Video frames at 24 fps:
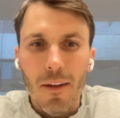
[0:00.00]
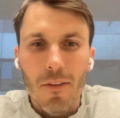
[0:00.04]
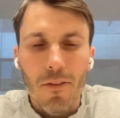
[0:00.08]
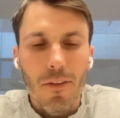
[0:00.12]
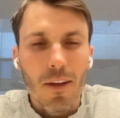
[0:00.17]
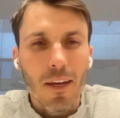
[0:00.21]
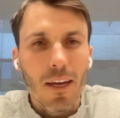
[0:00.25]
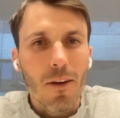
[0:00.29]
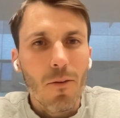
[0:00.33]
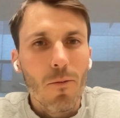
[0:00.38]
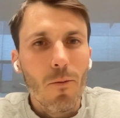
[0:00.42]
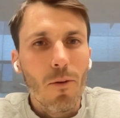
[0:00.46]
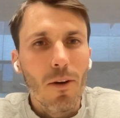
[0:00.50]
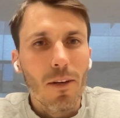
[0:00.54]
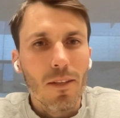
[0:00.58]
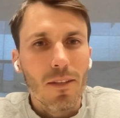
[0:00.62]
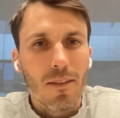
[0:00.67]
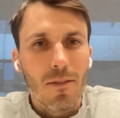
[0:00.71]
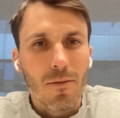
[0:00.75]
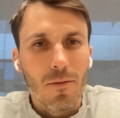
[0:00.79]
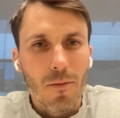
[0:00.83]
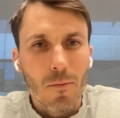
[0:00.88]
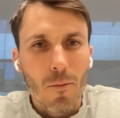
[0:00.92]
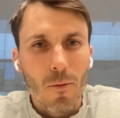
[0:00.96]
I think
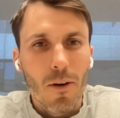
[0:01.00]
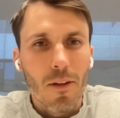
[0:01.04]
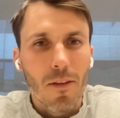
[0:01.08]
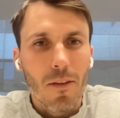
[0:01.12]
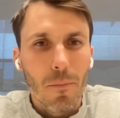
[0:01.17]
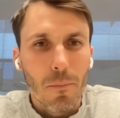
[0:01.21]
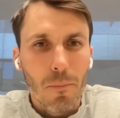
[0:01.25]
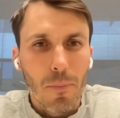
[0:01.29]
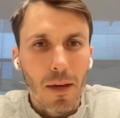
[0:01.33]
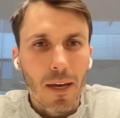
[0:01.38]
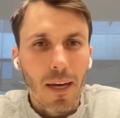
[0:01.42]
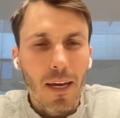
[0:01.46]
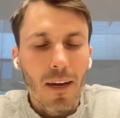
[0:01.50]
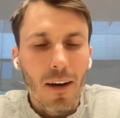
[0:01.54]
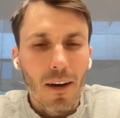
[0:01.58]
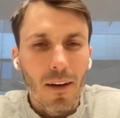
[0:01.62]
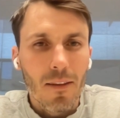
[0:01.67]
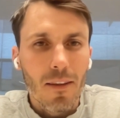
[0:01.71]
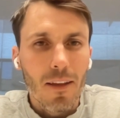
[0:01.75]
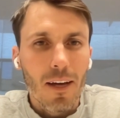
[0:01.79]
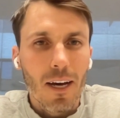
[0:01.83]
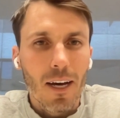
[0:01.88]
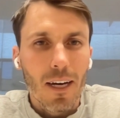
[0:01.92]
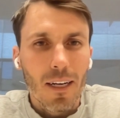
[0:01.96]
what's one of the big
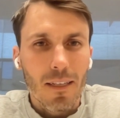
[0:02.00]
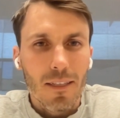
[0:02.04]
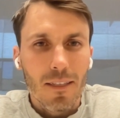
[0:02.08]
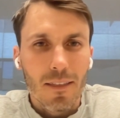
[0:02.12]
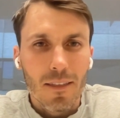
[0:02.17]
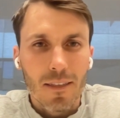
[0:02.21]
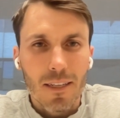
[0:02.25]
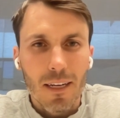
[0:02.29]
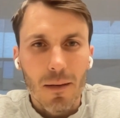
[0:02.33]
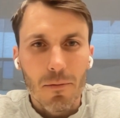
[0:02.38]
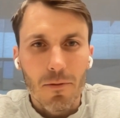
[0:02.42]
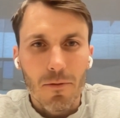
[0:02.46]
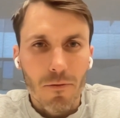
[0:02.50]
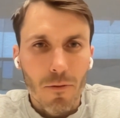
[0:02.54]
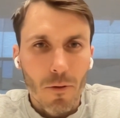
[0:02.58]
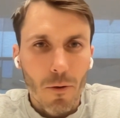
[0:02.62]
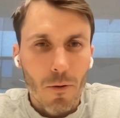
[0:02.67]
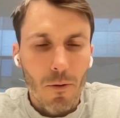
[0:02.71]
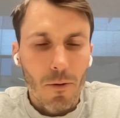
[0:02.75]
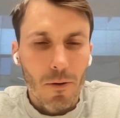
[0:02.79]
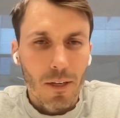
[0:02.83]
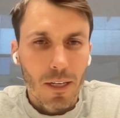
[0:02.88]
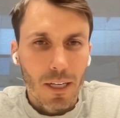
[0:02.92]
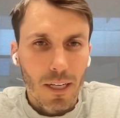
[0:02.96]
unlocks and steps
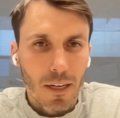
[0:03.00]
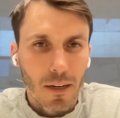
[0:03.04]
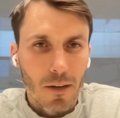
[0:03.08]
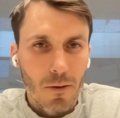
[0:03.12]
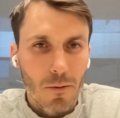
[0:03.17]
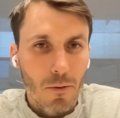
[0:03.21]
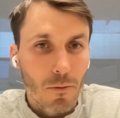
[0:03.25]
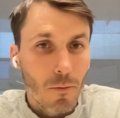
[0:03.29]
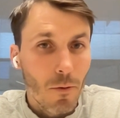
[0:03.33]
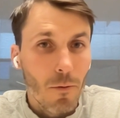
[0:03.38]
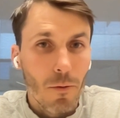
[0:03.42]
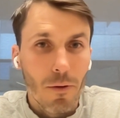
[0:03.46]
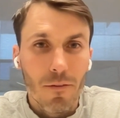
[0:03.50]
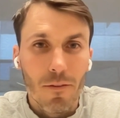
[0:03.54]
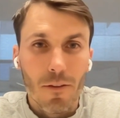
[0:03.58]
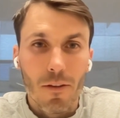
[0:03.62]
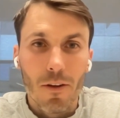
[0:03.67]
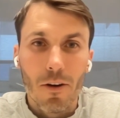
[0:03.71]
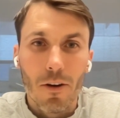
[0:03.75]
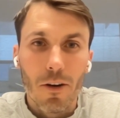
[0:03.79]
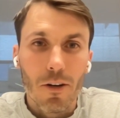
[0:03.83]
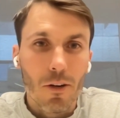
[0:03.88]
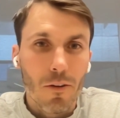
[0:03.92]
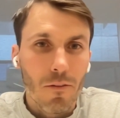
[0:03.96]
forward here with what
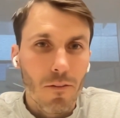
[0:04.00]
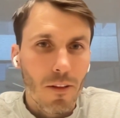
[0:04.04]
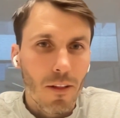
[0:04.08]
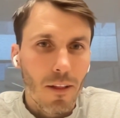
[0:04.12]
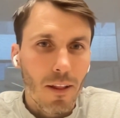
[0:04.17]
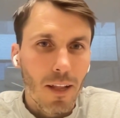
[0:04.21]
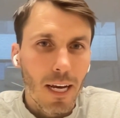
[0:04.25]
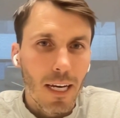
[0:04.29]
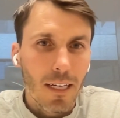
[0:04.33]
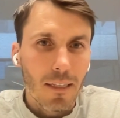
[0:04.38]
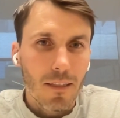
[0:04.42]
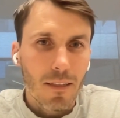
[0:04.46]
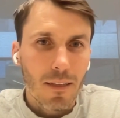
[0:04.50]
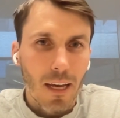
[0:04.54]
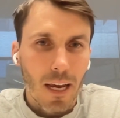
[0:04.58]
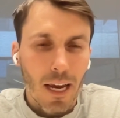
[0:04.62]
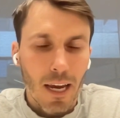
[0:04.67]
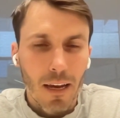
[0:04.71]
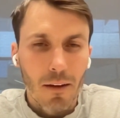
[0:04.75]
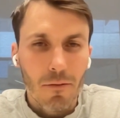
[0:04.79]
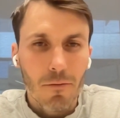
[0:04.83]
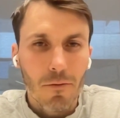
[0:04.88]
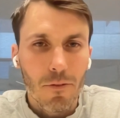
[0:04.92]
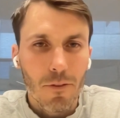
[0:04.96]
we've learned over the last
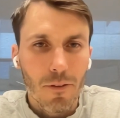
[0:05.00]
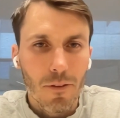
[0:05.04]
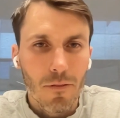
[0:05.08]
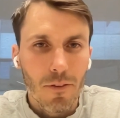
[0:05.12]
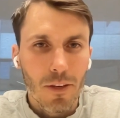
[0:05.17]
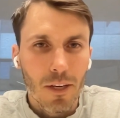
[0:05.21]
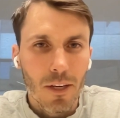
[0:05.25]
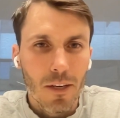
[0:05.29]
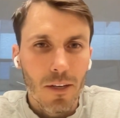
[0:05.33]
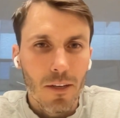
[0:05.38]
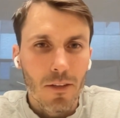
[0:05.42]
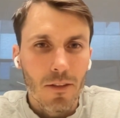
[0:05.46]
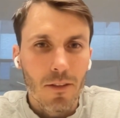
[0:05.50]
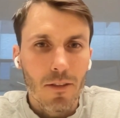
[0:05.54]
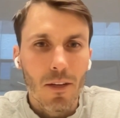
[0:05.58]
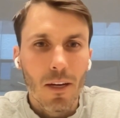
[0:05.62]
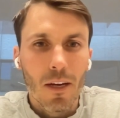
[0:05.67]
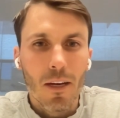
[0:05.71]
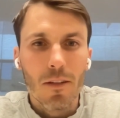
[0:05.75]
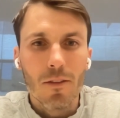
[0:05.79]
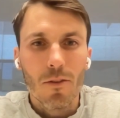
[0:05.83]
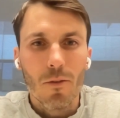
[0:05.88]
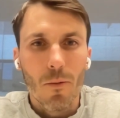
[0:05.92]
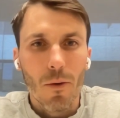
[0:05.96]
handful of years
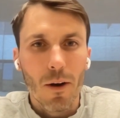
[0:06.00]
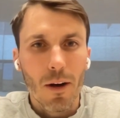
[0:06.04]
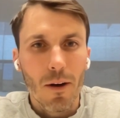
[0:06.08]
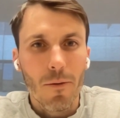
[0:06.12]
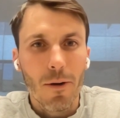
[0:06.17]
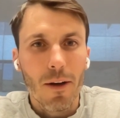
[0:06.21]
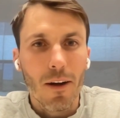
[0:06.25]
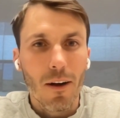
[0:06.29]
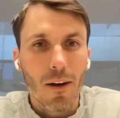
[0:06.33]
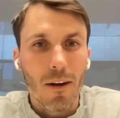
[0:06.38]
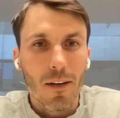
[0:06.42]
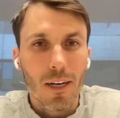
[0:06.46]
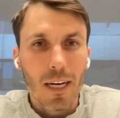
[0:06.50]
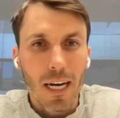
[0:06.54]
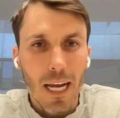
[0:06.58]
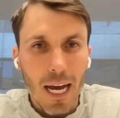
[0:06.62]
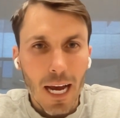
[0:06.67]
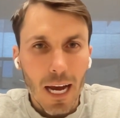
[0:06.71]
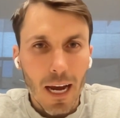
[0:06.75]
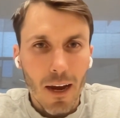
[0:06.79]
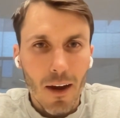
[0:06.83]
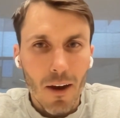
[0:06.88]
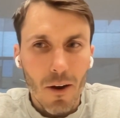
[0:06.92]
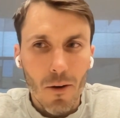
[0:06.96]
to where we are
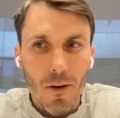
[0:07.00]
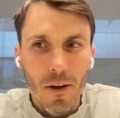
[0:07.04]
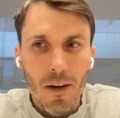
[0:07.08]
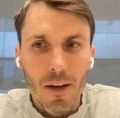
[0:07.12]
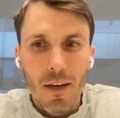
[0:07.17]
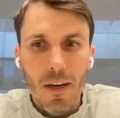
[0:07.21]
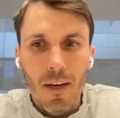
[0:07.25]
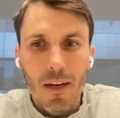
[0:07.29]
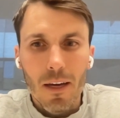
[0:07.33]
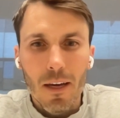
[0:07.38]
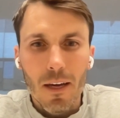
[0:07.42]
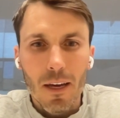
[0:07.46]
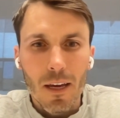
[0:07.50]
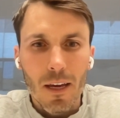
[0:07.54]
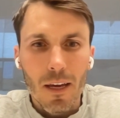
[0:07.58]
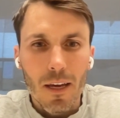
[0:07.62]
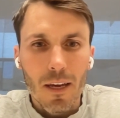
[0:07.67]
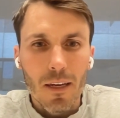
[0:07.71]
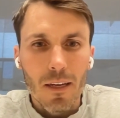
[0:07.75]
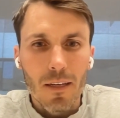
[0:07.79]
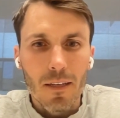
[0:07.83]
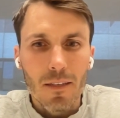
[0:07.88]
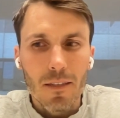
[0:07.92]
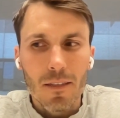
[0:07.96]
now
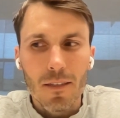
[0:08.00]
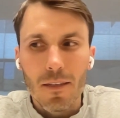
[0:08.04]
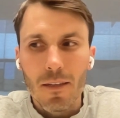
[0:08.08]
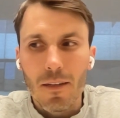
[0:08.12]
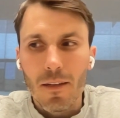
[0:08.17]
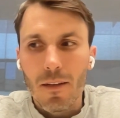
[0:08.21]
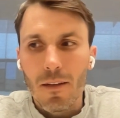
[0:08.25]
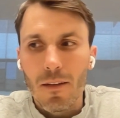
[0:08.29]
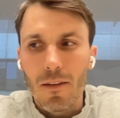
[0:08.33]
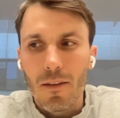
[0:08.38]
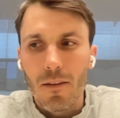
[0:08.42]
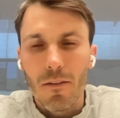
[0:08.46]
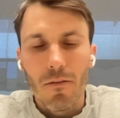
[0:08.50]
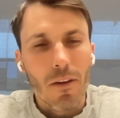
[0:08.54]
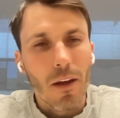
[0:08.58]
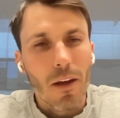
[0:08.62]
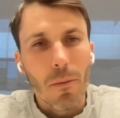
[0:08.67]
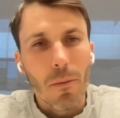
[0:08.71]
is the